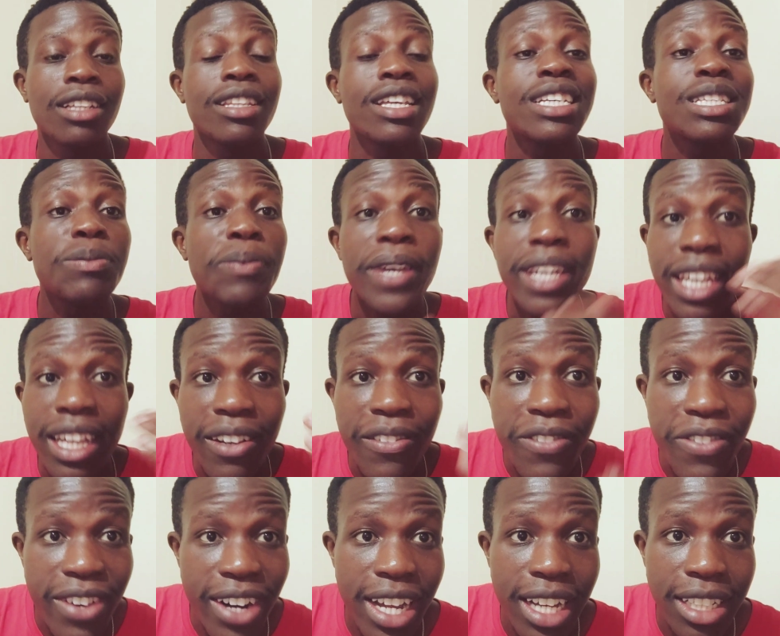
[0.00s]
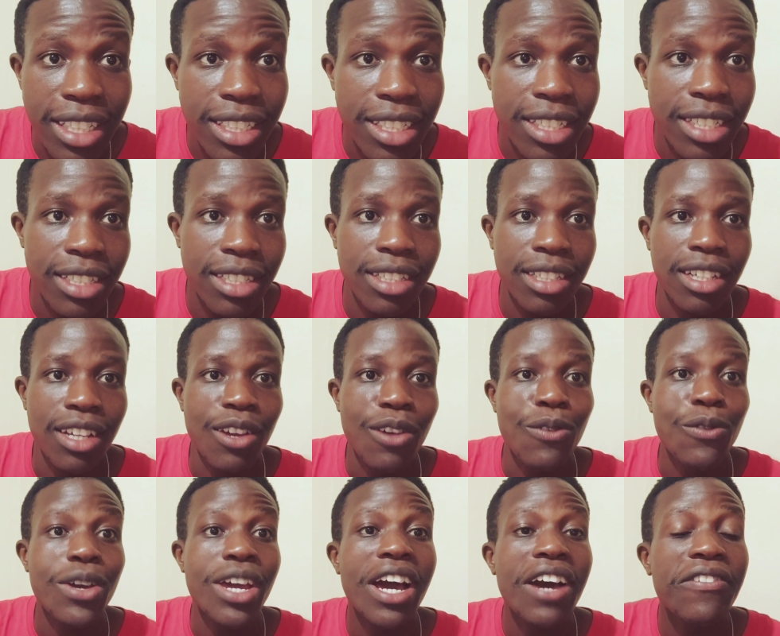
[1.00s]
They speak in French.
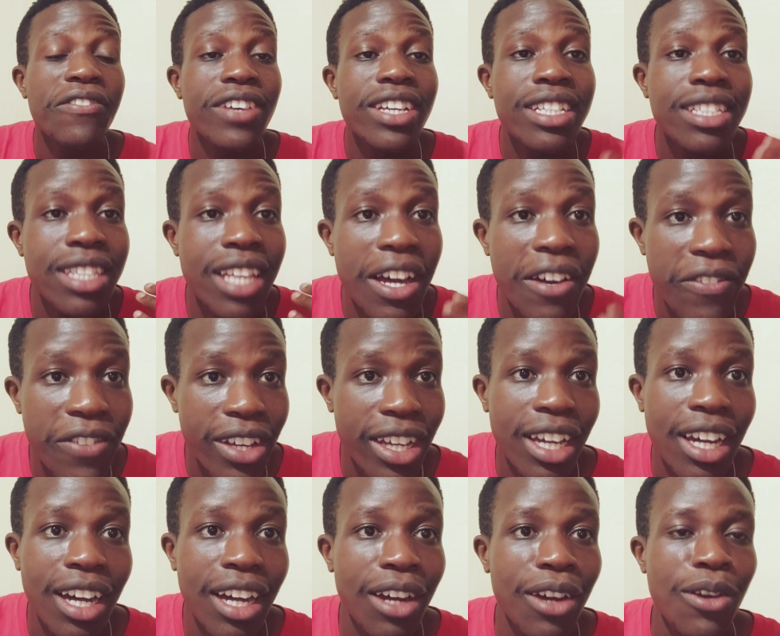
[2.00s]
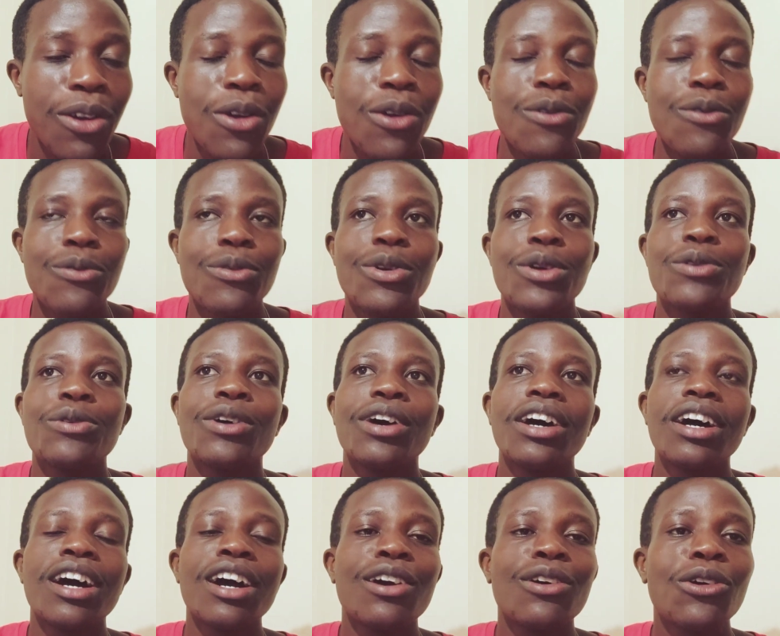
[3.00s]
We have East Africa. We
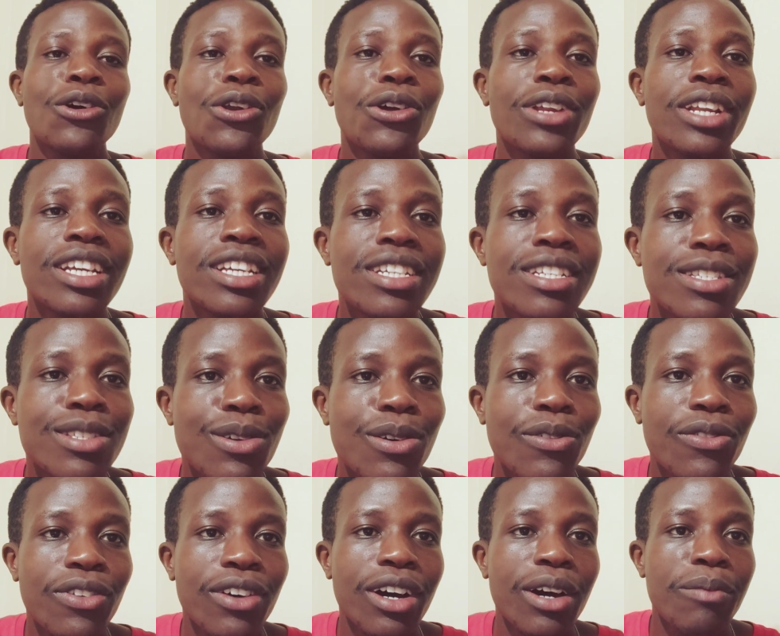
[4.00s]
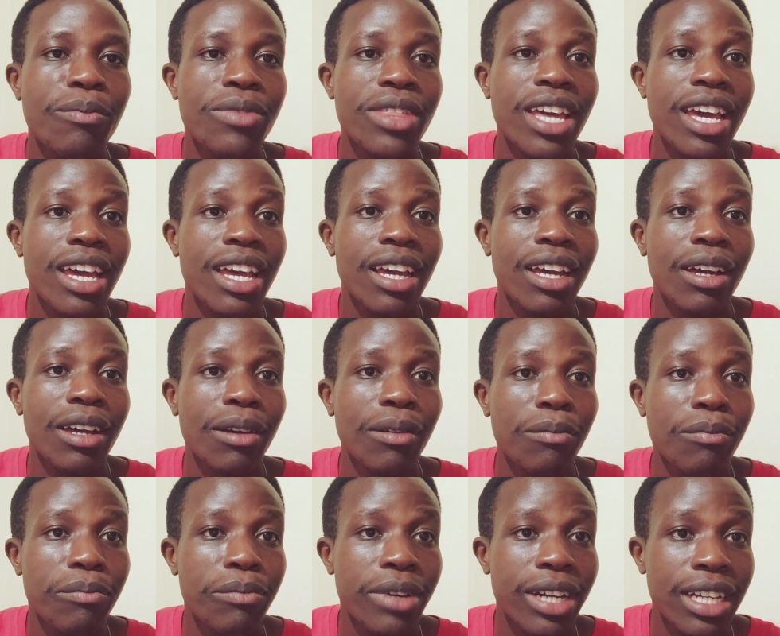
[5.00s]
were colonies of the
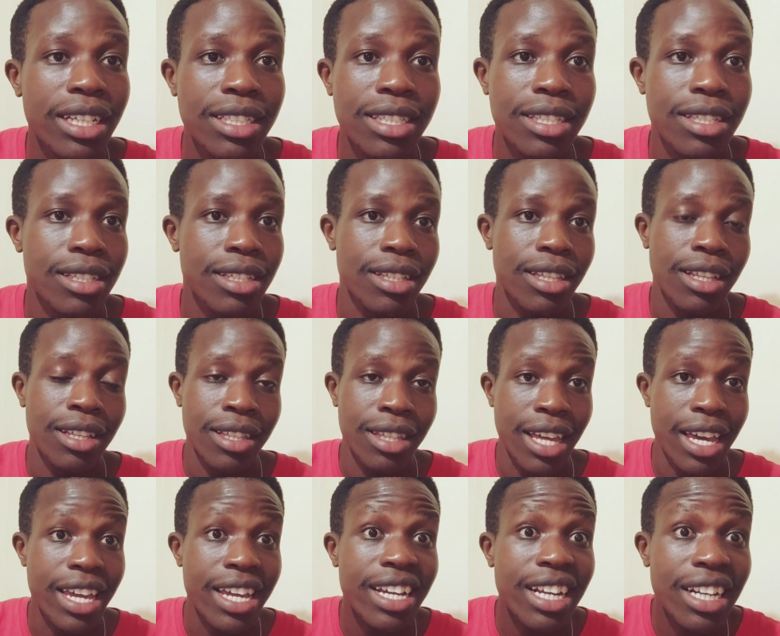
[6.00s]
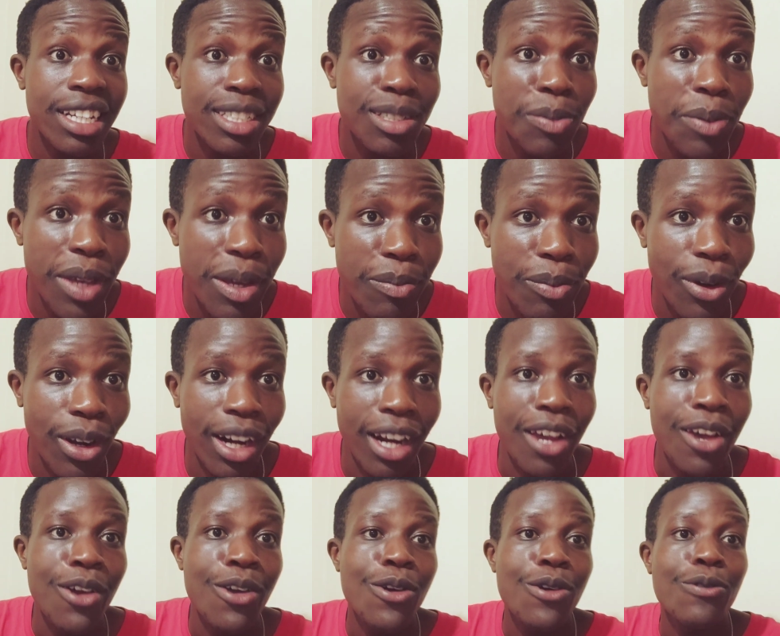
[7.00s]
Brits, the English people.
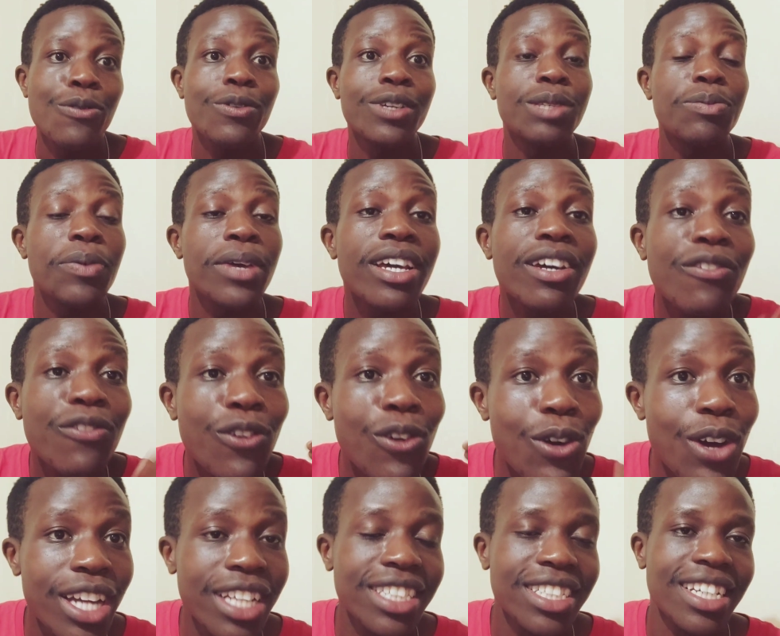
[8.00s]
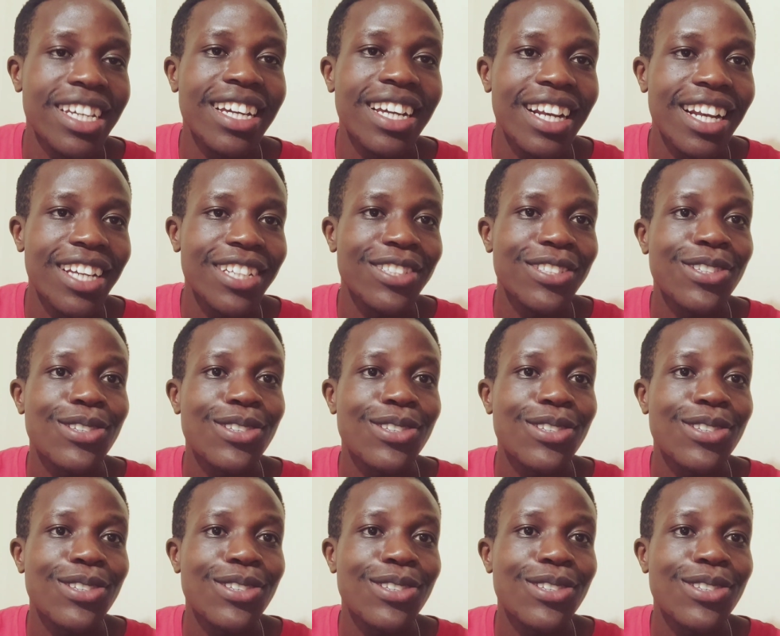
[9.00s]
We speak fluent English.